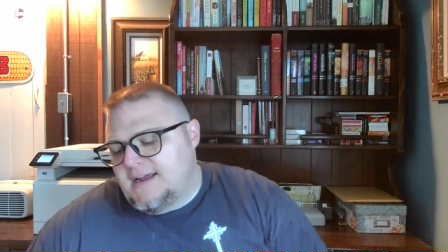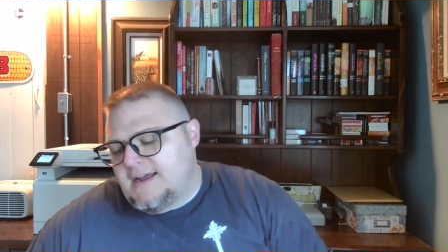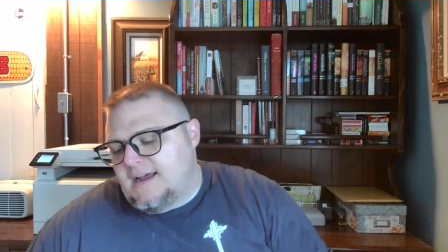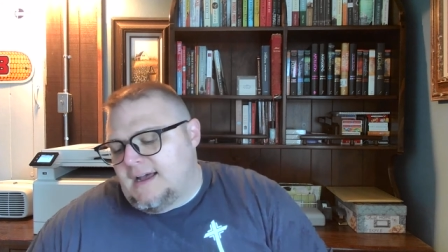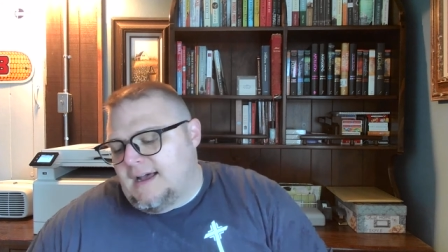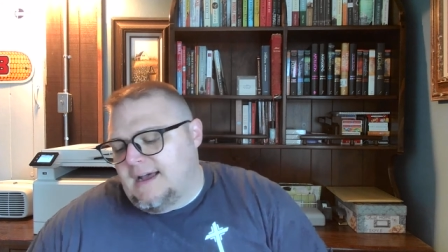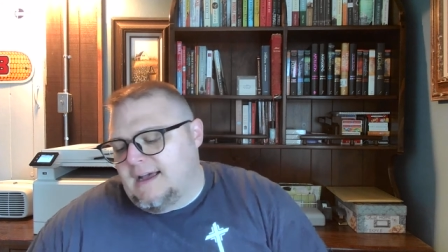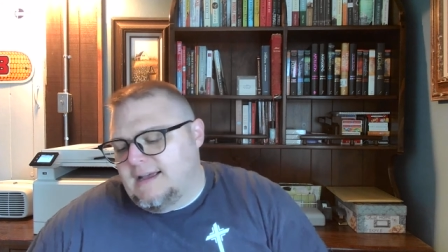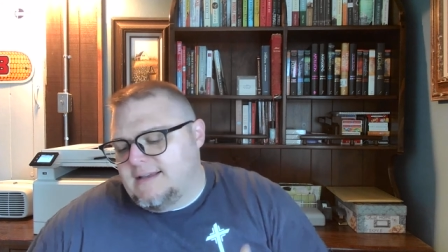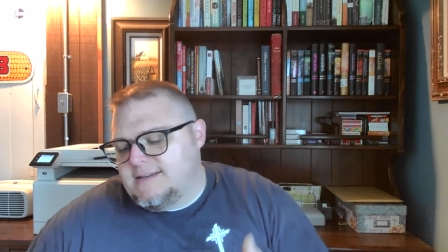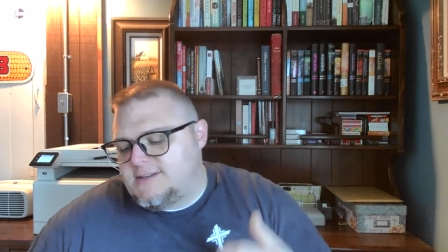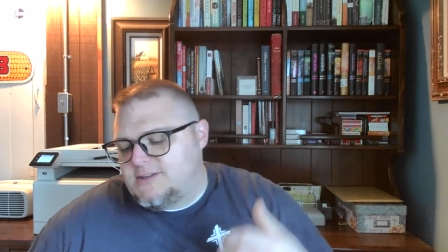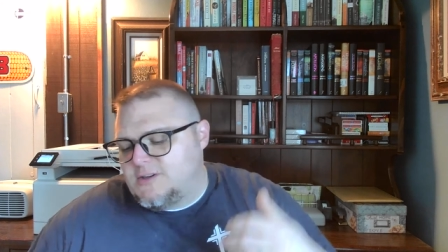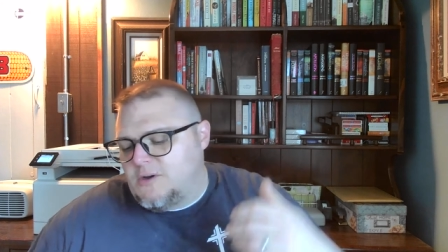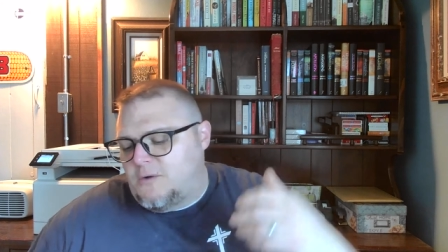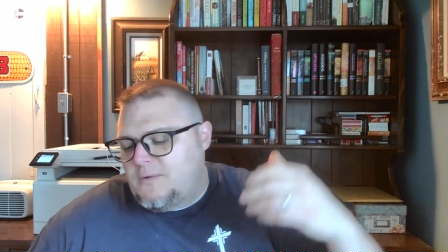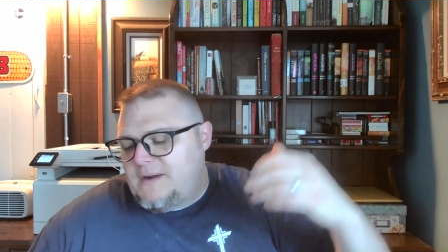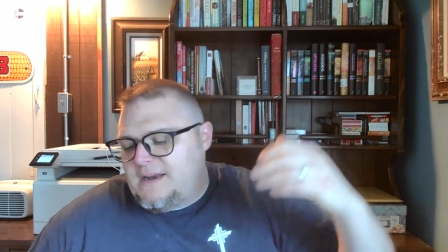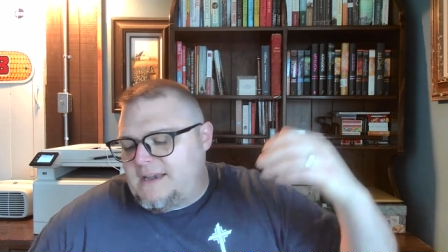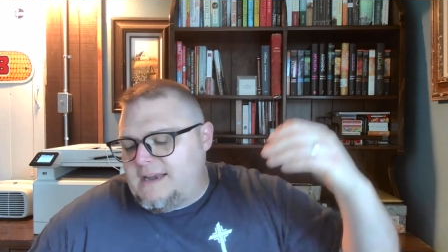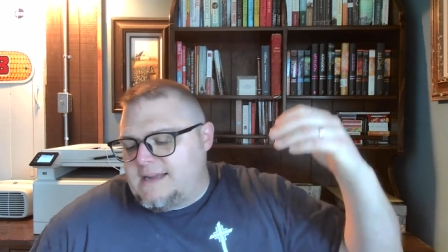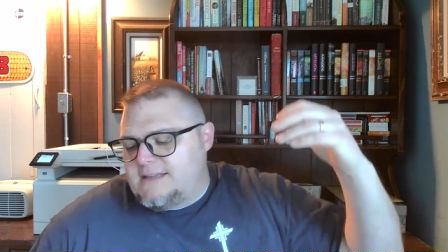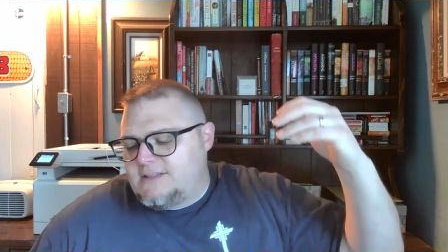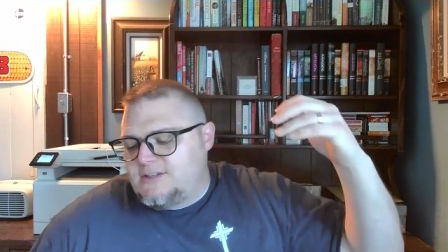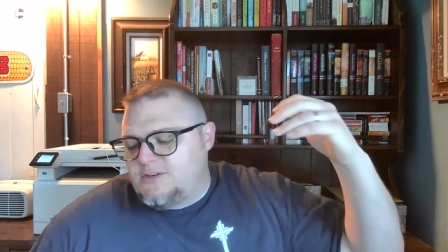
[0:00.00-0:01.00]
Uh, so we
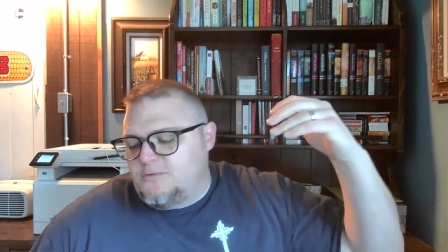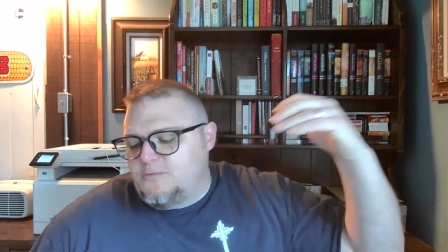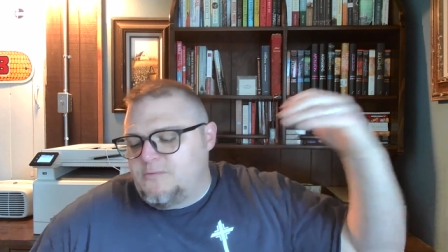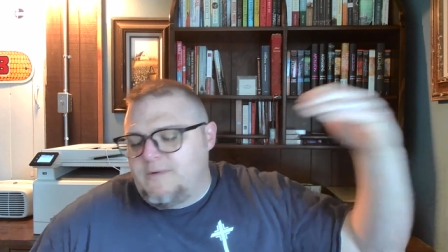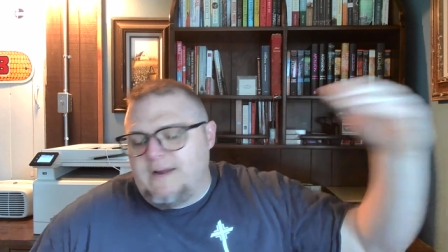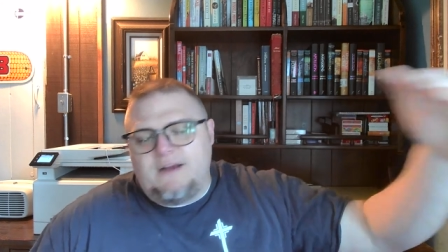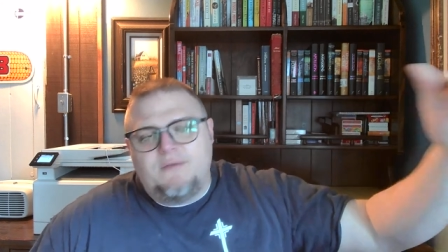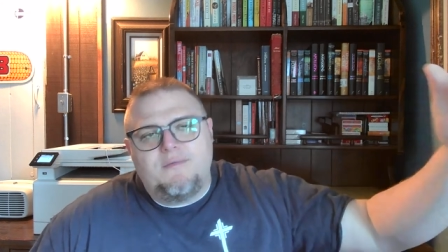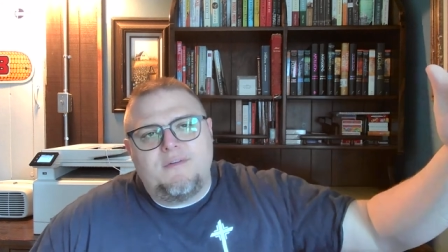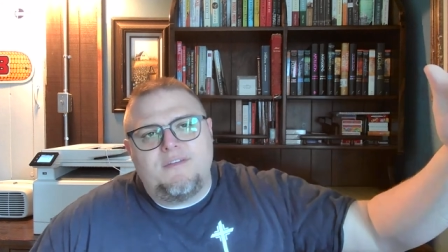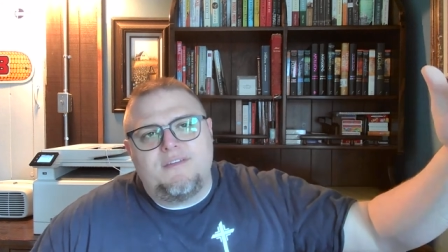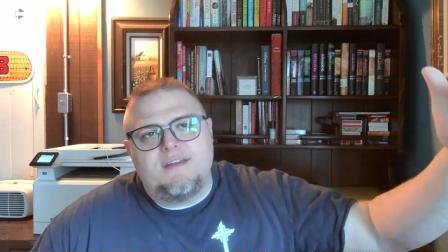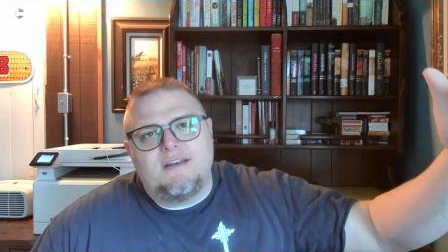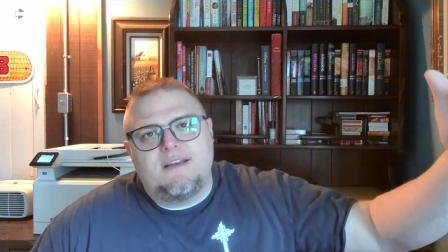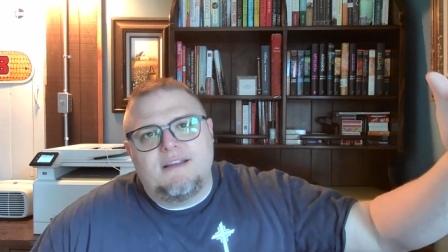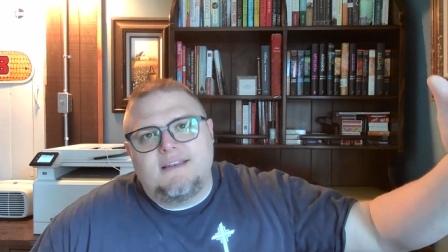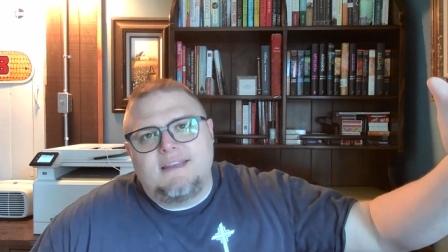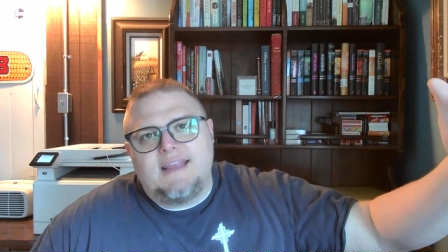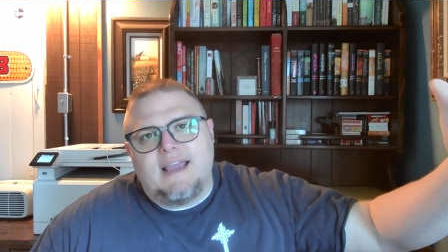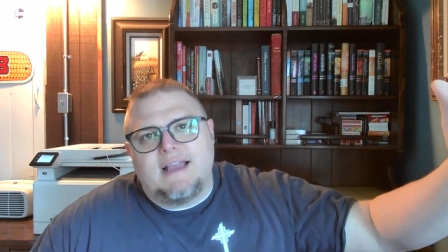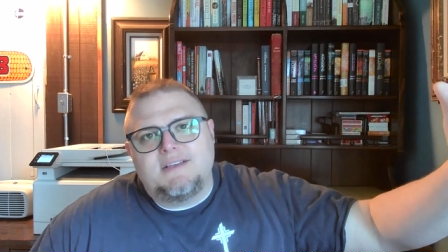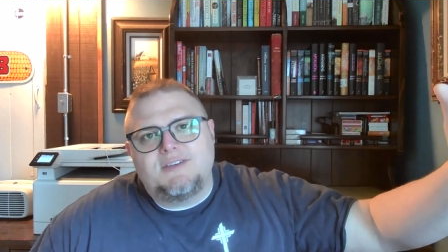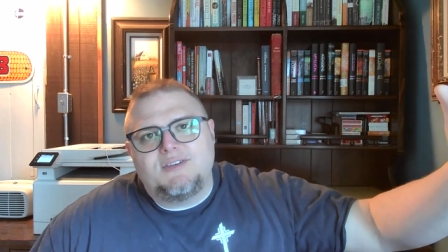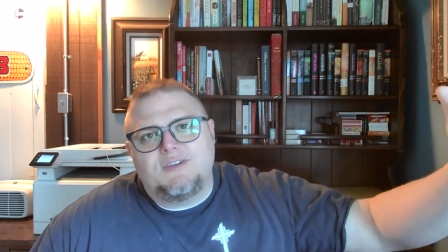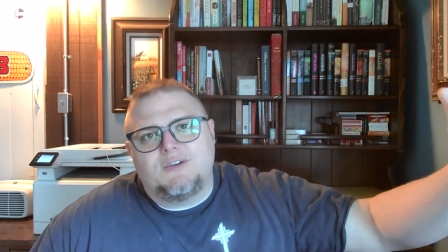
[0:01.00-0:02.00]
need to read with an
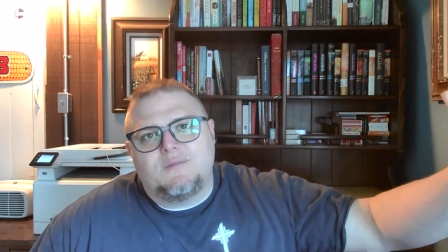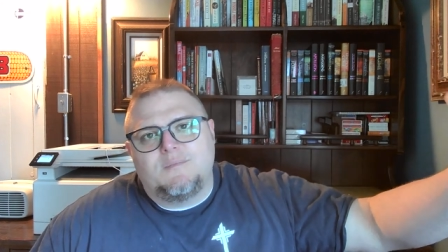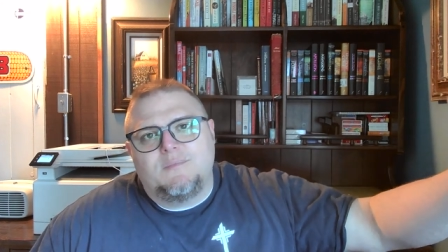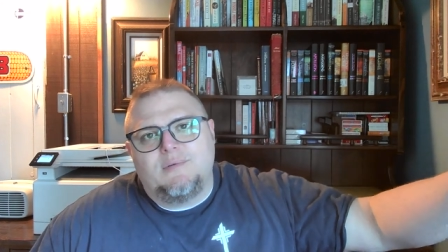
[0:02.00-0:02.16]
intentional